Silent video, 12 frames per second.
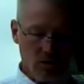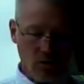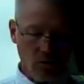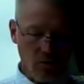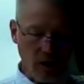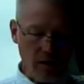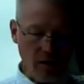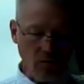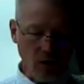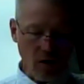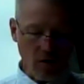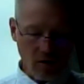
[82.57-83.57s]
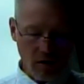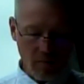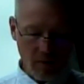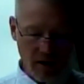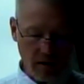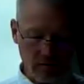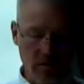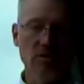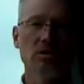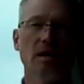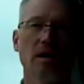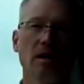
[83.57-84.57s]
So they don't all come out the
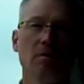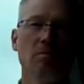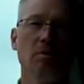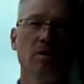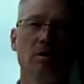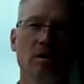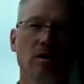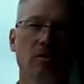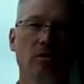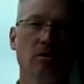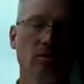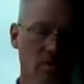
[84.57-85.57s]
same year,